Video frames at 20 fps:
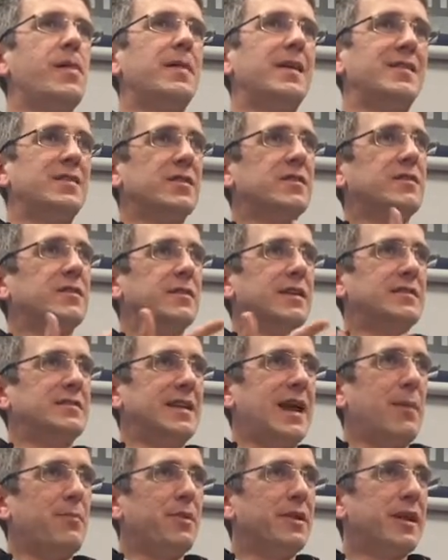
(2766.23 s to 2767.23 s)
That's, a, that's
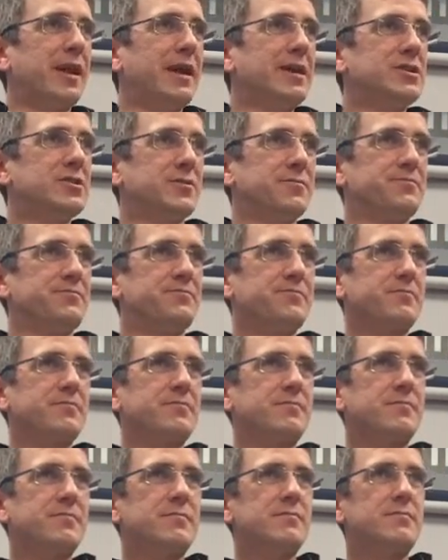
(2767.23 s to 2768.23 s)
an application.
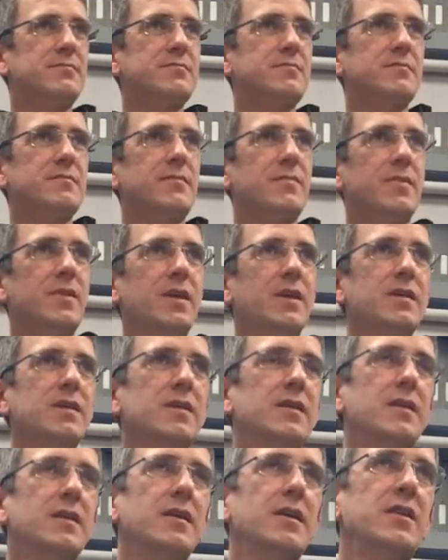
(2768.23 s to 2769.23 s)
Mm.
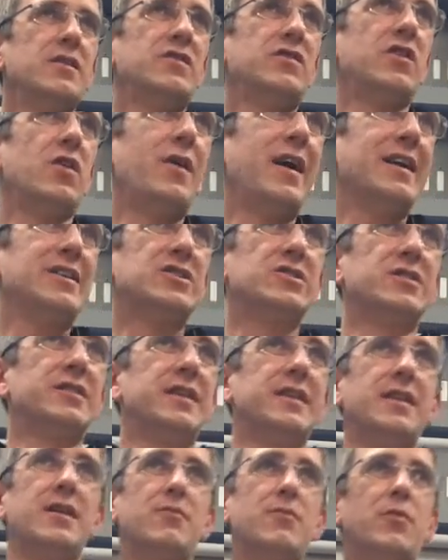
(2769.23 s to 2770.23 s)
And so
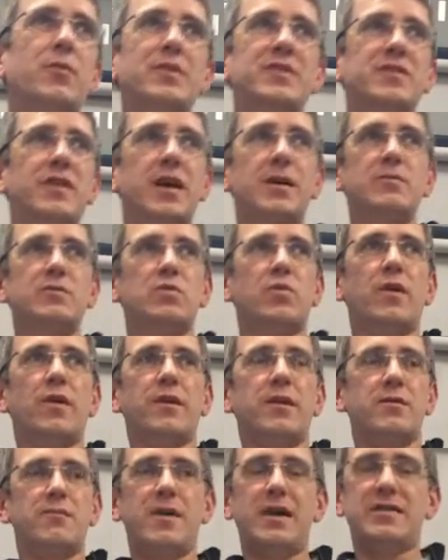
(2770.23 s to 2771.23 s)
actually there will be times where
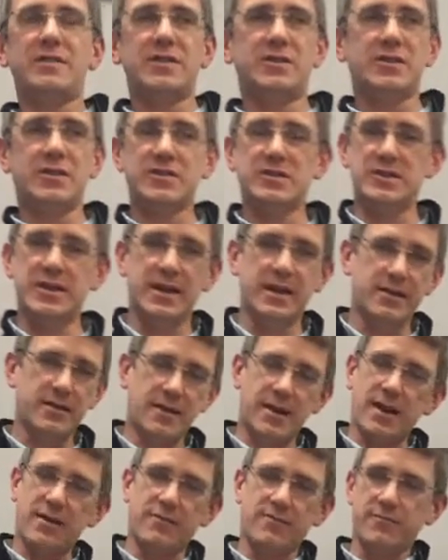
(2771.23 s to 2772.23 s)
in a message I'll say,
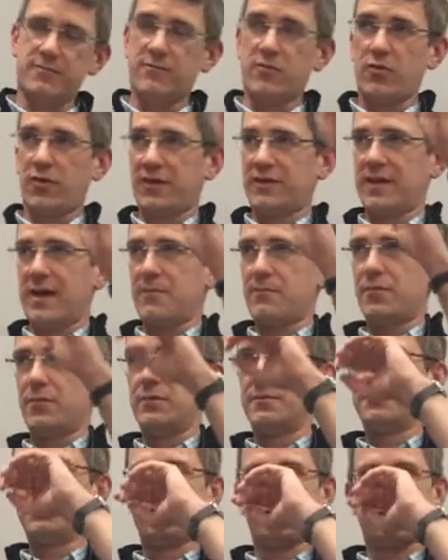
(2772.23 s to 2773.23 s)
okay, for example,